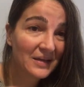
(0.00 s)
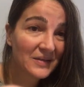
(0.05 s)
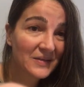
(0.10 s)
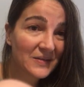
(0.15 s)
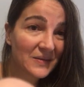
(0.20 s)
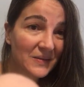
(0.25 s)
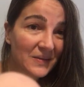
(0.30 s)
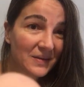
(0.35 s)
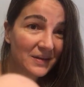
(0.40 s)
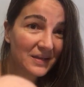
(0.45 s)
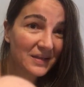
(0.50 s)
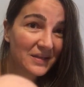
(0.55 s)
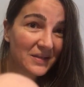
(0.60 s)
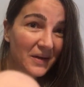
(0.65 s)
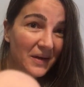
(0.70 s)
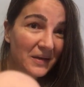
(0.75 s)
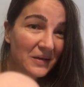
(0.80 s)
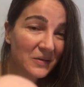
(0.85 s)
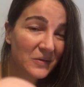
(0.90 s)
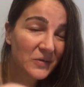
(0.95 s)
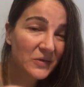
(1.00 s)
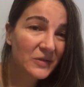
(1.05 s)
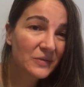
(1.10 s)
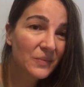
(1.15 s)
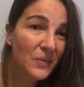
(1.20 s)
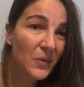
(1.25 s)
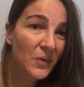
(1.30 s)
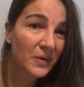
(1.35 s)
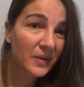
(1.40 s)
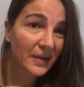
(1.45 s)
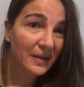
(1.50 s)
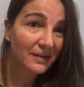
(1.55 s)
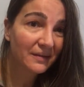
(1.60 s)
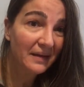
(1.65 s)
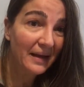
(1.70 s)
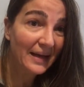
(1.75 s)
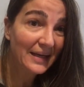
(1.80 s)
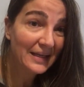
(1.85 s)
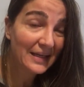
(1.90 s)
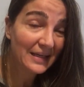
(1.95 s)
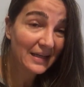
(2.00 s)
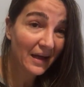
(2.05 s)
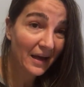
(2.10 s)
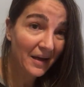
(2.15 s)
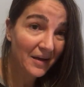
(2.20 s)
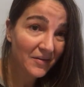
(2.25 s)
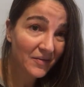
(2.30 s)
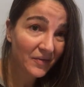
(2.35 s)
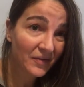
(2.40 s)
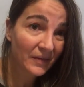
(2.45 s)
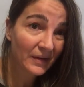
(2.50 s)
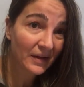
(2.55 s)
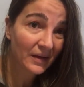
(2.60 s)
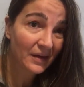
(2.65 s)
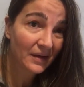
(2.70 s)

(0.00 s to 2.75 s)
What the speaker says: So these are used more in daily life